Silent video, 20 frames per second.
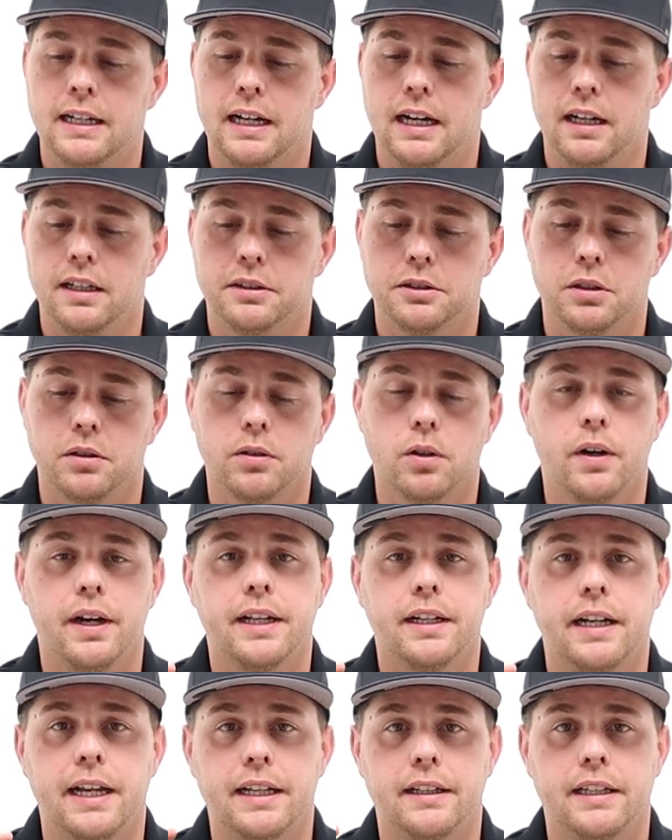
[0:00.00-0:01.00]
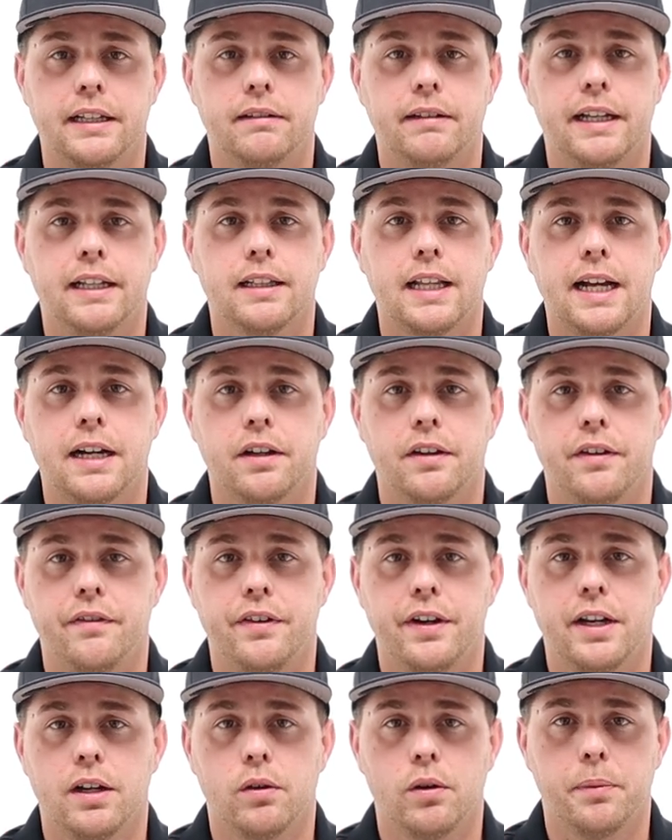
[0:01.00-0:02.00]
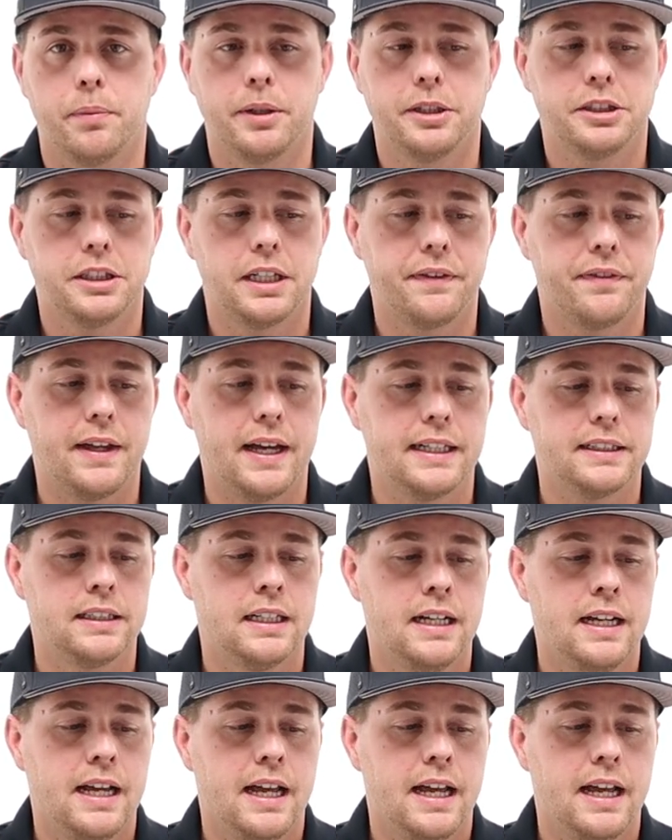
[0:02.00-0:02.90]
Uh, so go ahead and hit, that, hit like on the video. We appreciate that.